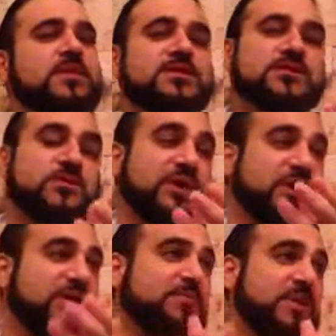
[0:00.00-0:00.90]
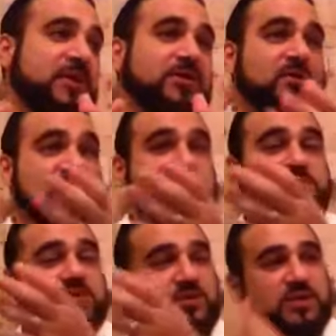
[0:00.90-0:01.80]
So we got to compare it. Okay,
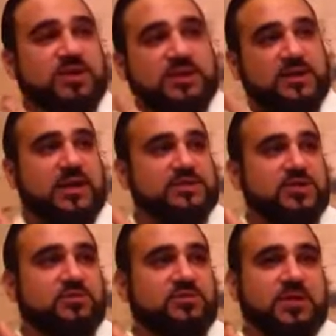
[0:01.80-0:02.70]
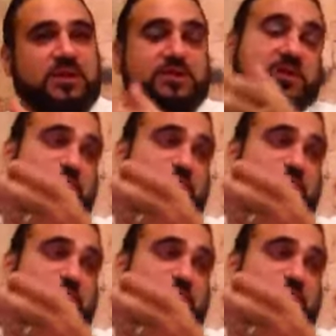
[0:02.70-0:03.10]
so you think that God's a human being.